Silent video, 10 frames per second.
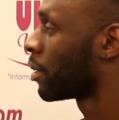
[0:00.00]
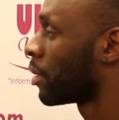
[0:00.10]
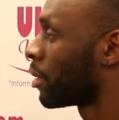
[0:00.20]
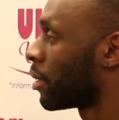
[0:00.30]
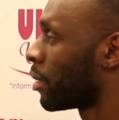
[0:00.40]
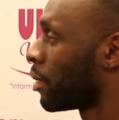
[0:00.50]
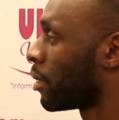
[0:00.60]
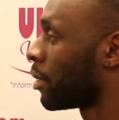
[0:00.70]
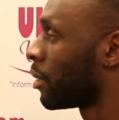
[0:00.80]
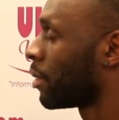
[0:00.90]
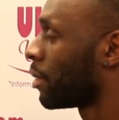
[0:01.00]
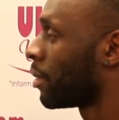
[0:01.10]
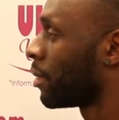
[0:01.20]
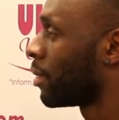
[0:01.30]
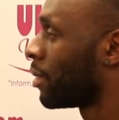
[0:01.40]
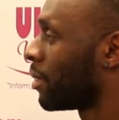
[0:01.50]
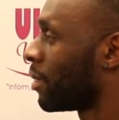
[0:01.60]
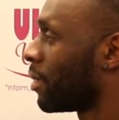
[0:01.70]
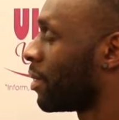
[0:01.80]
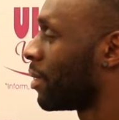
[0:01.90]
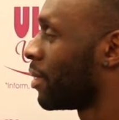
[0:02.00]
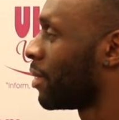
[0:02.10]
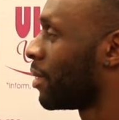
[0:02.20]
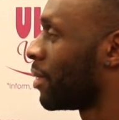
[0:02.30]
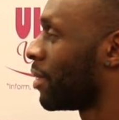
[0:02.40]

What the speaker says: This person isn't speaking.